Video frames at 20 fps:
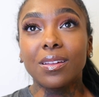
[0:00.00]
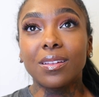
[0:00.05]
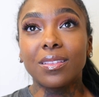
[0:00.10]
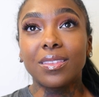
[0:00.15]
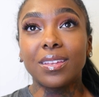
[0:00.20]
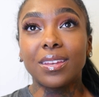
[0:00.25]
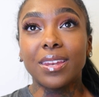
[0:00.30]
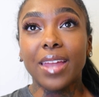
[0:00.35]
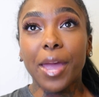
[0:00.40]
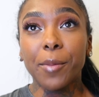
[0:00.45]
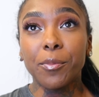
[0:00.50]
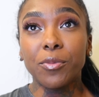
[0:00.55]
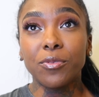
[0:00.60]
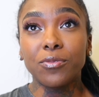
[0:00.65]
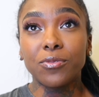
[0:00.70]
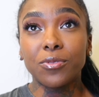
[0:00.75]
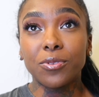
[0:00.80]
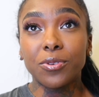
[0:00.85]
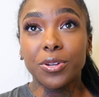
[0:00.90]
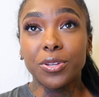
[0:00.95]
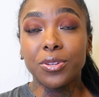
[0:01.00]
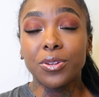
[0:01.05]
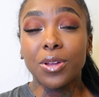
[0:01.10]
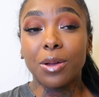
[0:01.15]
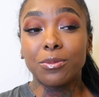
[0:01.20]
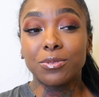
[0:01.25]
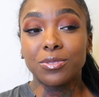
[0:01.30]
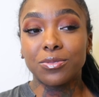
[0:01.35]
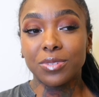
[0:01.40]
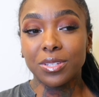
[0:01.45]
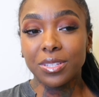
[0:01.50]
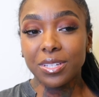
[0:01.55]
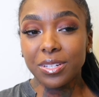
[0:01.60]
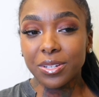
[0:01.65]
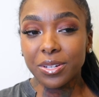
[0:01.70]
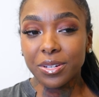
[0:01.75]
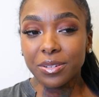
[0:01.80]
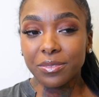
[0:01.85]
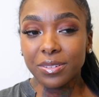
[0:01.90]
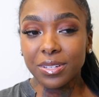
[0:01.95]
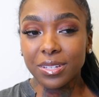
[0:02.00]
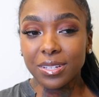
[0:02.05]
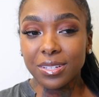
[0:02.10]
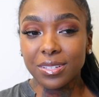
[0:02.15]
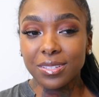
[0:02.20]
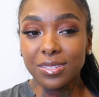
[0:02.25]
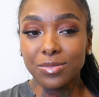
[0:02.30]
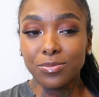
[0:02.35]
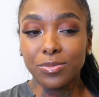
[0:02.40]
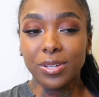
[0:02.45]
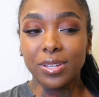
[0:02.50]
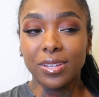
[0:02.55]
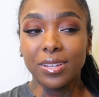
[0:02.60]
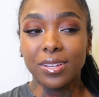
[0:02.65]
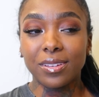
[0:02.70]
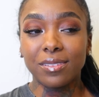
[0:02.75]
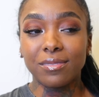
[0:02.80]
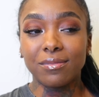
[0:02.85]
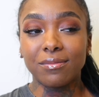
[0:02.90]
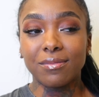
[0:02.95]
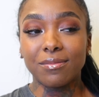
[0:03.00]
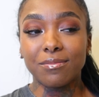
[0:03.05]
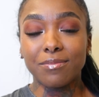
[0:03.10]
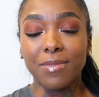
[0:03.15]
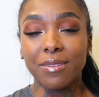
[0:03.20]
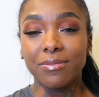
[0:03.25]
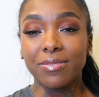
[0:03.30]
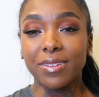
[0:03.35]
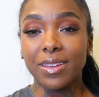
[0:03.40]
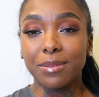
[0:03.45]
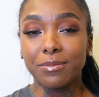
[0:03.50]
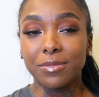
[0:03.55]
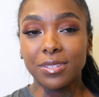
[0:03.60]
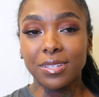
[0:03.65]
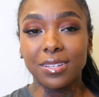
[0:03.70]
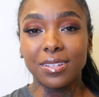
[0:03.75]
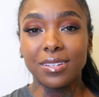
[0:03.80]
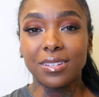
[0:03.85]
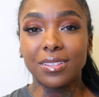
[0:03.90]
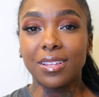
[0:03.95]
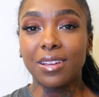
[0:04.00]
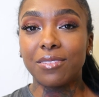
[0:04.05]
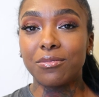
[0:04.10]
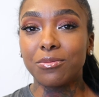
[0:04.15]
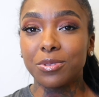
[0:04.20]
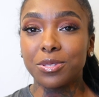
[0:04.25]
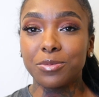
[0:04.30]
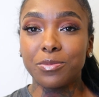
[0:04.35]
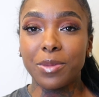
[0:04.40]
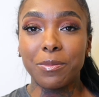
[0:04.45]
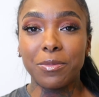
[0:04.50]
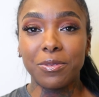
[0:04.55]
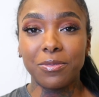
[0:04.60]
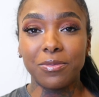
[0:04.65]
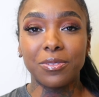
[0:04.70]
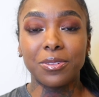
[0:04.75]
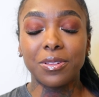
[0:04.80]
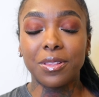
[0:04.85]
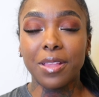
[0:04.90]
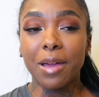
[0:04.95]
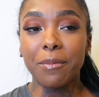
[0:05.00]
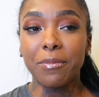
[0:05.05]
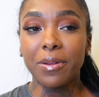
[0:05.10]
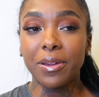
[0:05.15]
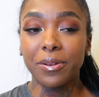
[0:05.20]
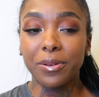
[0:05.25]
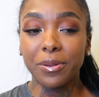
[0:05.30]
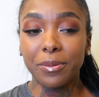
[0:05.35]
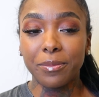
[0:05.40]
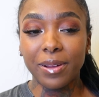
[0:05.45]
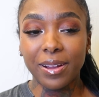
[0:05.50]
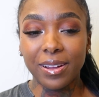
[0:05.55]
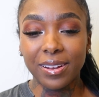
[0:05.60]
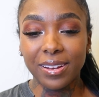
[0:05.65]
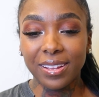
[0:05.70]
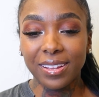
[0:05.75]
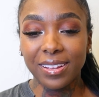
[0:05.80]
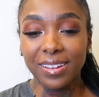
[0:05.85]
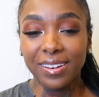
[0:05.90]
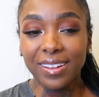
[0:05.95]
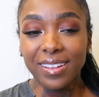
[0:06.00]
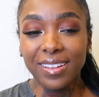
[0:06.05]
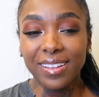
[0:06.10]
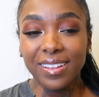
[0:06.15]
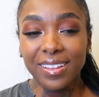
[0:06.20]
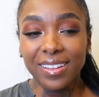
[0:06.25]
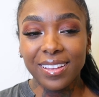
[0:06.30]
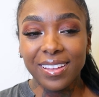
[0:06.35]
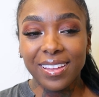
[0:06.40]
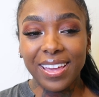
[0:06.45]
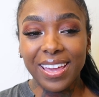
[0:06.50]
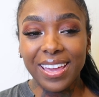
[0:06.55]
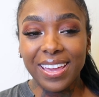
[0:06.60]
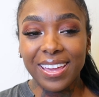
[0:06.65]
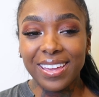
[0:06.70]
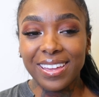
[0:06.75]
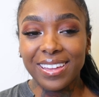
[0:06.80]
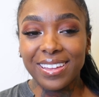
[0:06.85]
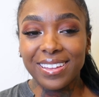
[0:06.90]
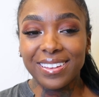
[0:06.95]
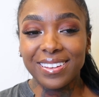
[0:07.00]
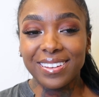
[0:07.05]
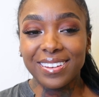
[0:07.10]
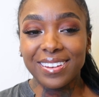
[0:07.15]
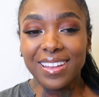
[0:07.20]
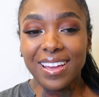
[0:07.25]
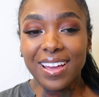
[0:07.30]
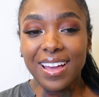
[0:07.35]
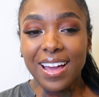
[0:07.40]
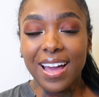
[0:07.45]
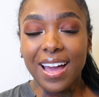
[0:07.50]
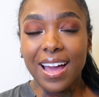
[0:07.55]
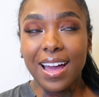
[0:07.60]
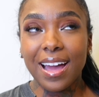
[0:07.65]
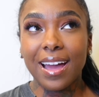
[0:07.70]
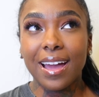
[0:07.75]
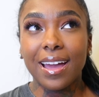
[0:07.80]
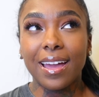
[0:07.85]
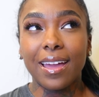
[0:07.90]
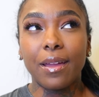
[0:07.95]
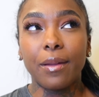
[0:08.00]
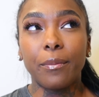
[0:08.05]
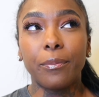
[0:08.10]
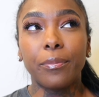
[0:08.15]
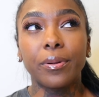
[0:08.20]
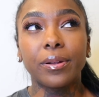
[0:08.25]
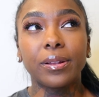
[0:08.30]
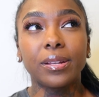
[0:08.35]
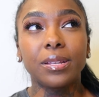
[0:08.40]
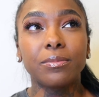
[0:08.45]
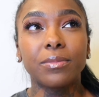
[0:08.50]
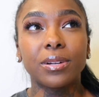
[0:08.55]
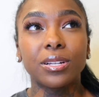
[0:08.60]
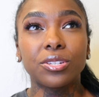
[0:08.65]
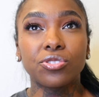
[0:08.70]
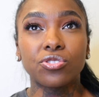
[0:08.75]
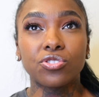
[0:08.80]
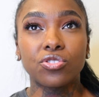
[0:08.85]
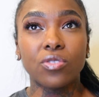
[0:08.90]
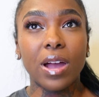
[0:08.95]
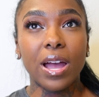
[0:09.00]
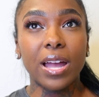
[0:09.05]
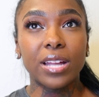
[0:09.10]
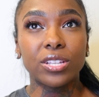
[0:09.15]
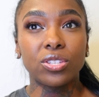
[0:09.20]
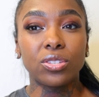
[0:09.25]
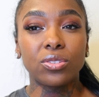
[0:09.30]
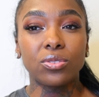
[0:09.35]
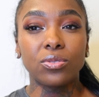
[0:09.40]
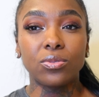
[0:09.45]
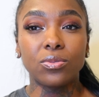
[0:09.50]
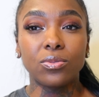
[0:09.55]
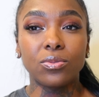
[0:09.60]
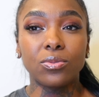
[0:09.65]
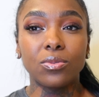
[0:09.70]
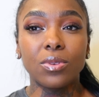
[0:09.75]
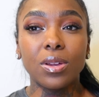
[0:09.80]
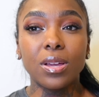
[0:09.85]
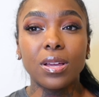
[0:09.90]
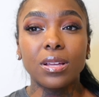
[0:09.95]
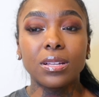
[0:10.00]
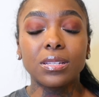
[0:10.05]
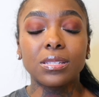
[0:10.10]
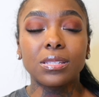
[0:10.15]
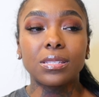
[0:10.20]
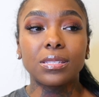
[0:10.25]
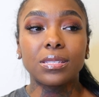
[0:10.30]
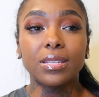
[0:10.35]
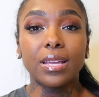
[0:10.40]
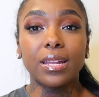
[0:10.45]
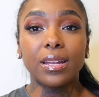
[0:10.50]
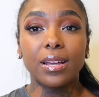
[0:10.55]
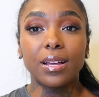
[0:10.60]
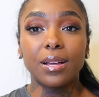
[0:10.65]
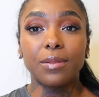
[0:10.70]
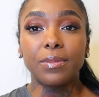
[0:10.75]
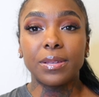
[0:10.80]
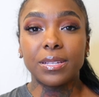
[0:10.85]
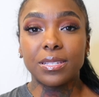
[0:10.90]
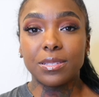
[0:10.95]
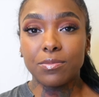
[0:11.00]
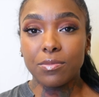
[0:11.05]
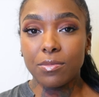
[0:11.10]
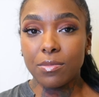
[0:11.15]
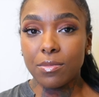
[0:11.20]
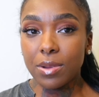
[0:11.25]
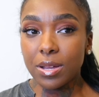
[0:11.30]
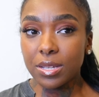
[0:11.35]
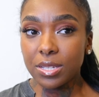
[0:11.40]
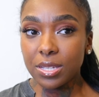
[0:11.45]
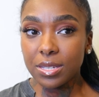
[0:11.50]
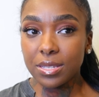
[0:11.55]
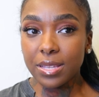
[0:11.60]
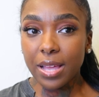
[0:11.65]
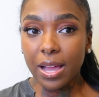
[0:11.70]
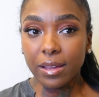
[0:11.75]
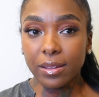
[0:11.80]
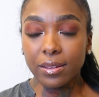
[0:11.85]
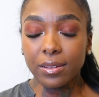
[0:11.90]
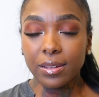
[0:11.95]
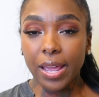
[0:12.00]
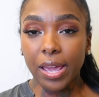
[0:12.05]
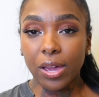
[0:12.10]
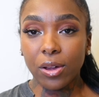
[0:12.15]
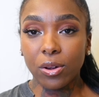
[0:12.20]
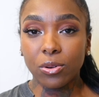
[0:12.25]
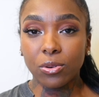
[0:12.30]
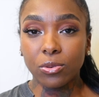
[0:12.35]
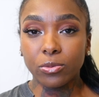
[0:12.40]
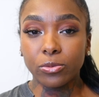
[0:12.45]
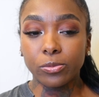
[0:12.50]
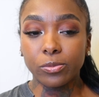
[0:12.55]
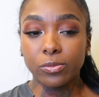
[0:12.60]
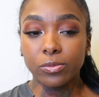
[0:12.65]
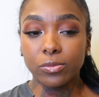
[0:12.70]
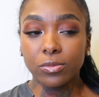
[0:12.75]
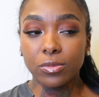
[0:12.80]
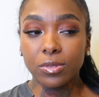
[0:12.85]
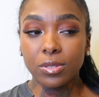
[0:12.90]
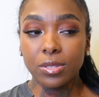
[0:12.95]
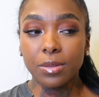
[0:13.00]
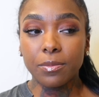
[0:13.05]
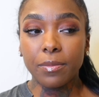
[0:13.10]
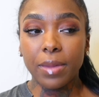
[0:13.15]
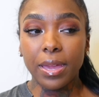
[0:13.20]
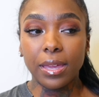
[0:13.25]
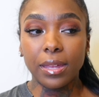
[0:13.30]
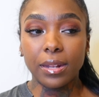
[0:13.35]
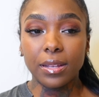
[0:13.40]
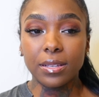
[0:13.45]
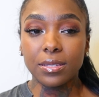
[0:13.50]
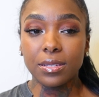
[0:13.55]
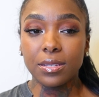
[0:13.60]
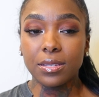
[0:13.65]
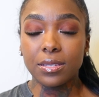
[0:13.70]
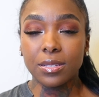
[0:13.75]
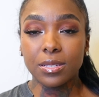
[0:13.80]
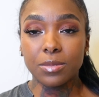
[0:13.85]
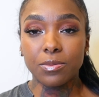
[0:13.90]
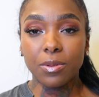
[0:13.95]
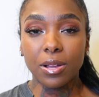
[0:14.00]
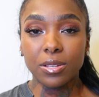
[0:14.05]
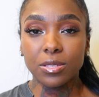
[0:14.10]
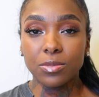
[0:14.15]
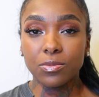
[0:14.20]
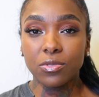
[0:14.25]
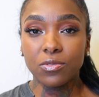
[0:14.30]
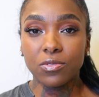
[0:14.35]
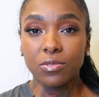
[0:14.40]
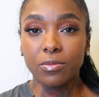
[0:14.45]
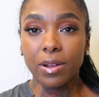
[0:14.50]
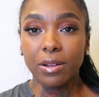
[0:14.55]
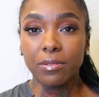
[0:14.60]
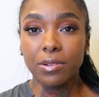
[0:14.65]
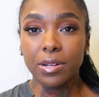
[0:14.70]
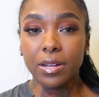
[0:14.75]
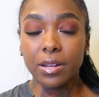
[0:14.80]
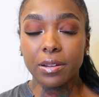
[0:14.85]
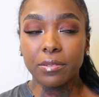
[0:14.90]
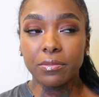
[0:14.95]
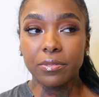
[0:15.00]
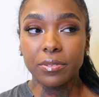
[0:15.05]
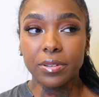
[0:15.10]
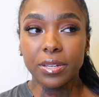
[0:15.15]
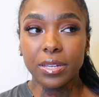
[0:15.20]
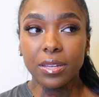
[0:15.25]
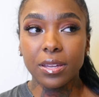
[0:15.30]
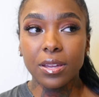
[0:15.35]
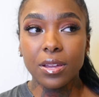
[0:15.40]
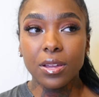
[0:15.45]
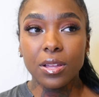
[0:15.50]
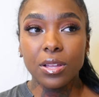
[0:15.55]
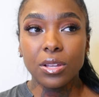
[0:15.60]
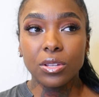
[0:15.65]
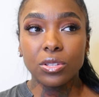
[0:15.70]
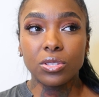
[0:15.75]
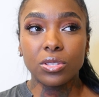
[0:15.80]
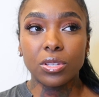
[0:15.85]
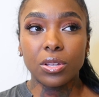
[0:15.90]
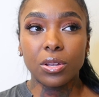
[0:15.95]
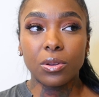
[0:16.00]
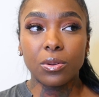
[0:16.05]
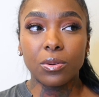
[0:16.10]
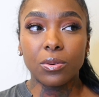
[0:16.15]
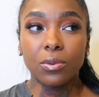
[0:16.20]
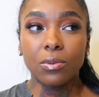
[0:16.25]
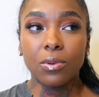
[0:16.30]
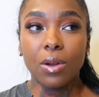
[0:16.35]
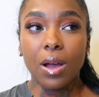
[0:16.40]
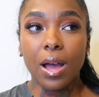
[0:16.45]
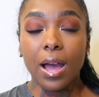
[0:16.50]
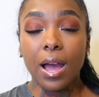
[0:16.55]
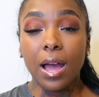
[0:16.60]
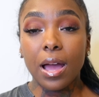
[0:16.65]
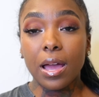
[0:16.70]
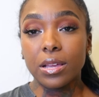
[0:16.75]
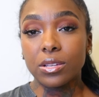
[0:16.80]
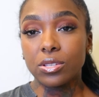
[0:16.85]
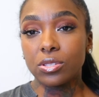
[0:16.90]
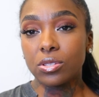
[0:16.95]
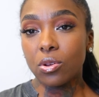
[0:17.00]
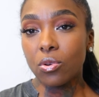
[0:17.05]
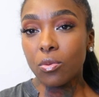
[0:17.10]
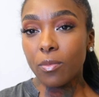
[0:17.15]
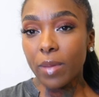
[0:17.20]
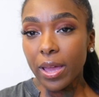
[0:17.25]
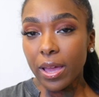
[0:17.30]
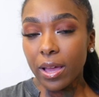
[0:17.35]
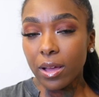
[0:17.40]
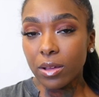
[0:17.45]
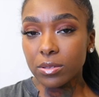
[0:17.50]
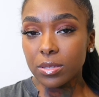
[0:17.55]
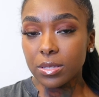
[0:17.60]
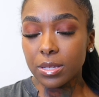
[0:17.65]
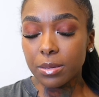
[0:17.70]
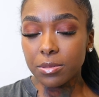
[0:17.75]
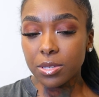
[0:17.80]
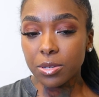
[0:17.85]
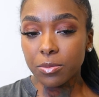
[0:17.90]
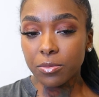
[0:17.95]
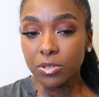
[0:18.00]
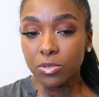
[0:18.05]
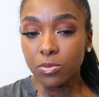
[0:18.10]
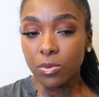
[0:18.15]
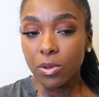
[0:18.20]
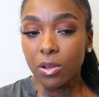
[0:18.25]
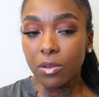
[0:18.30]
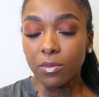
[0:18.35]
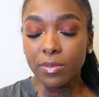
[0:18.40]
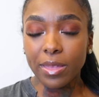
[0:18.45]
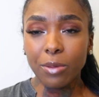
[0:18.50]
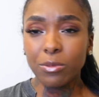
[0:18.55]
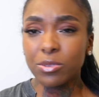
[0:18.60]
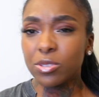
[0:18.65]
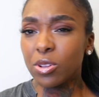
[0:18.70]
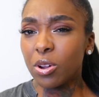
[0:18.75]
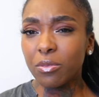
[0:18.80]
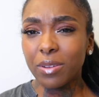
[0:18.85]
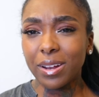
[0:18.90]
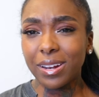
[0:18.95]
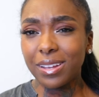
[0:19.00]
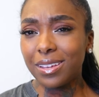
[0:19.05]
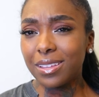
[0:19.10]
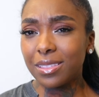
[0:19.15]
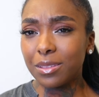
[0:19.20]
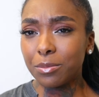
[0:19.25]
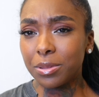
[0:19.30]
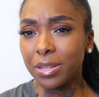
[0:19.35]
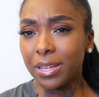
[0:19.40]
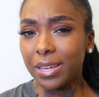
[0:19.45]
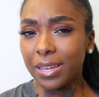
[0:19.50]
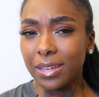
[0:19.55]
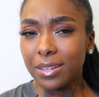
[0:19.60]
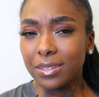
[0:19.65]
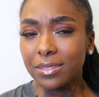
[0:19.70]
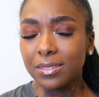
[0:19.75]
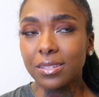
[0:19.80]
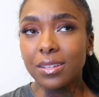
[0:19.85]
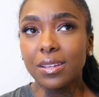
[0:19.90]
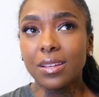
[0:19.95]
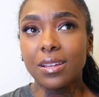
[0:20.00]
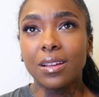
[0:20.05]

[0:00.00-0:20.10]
the night before, you know, I was really nervous, but my family and loved ones made me feel a lot better about it. And I pretty much tried to set up as much as I could at home to make it as easy as possible for my recovery. So I sold my house September 12th. That was already in the plans.